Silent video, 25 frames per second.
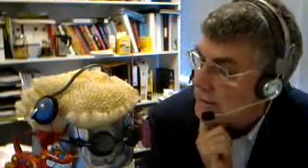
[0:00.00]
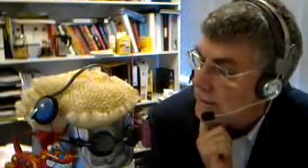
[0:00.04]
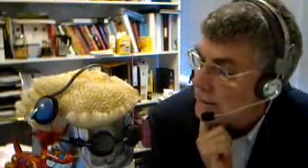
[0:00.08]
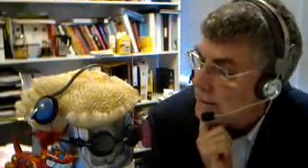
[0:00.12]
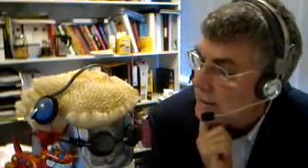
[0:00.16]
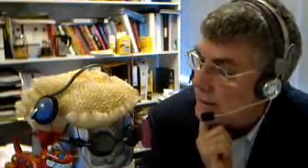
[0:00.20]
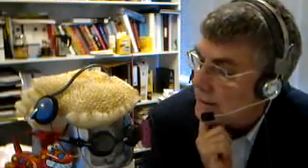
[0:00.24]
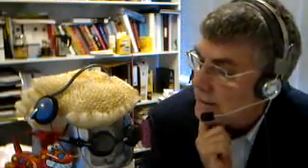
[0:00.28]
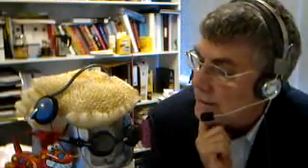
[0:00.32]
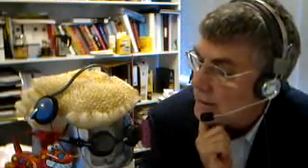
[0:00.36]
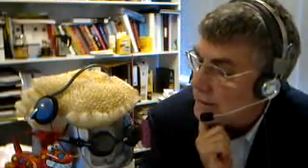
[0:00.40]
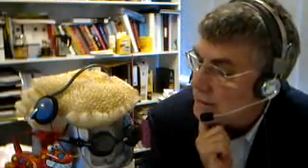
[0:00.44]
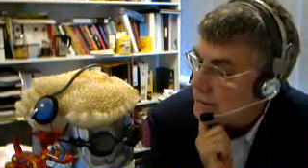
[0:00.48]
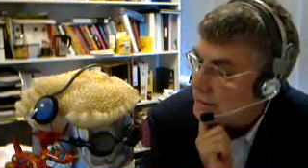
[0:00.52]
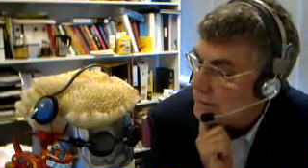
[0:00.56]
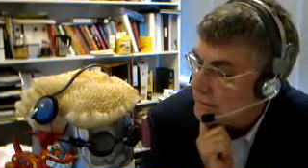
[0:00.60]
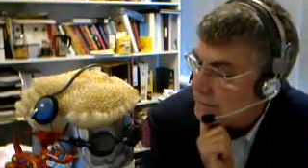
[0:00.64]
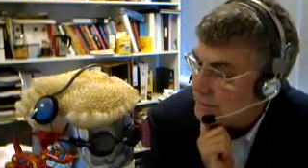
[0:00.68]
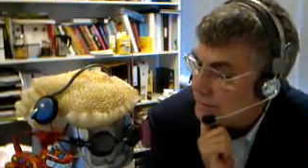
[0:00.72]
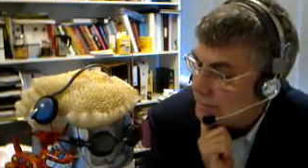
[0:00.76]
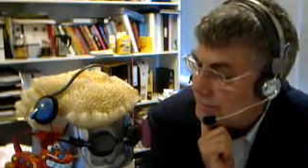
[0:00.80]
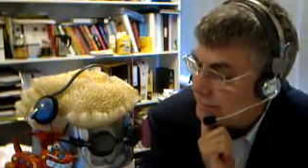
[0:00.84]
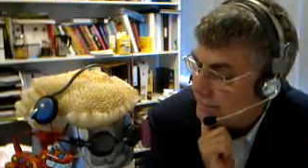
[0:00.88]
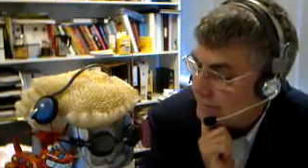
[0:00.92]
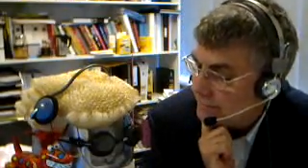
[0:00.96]
Now
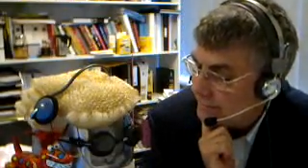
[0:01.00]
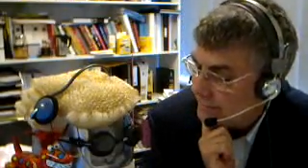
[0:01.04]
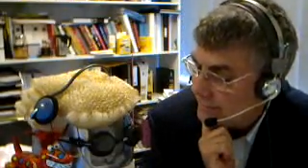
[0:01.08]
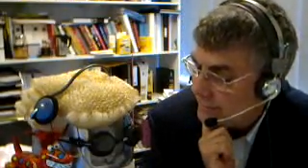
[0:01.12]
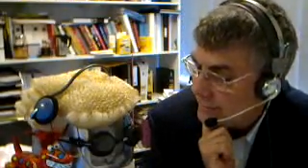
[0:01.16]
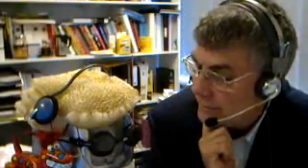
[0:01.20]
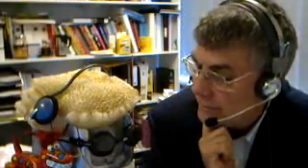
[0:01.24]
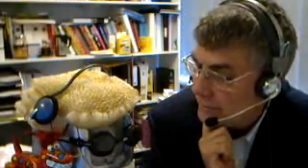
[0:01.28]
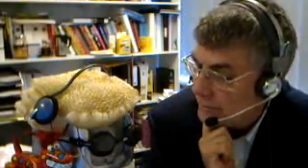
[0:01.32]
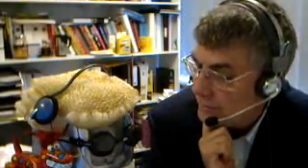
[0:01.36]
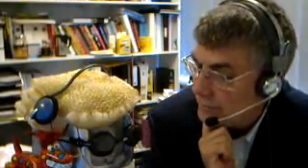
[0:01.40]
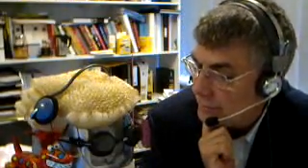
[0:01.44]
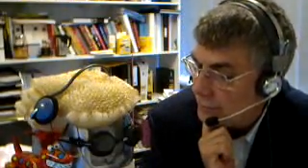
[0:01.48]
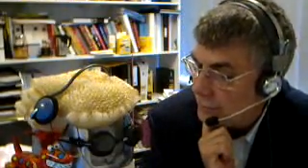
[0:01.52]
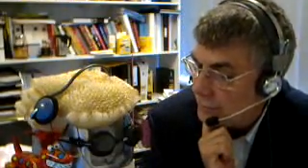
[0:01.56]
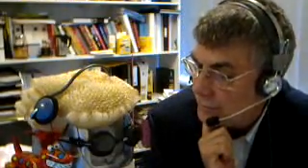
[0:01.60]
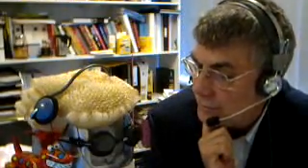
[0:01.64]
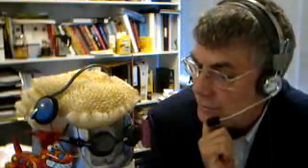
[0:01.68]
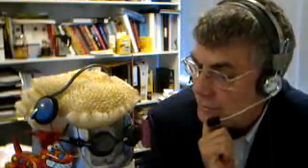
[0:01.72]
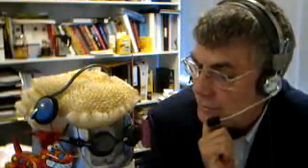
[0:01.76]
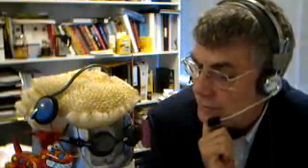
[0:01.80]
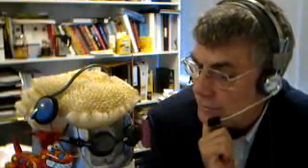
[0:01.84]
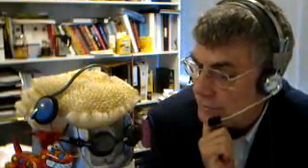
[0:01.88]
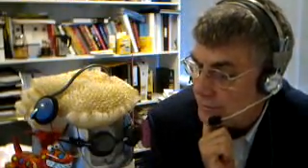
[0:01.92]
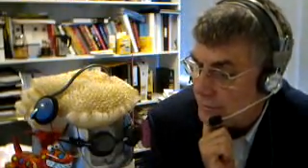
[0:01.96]
that's very
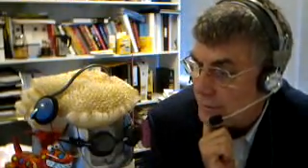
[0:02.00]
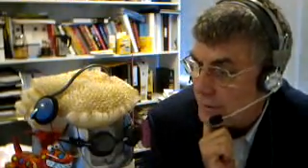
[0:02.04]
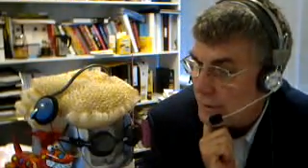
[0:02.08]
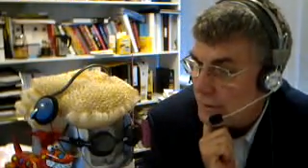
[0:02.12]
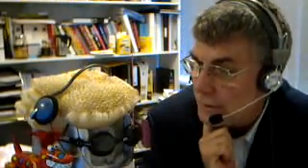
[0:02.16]
important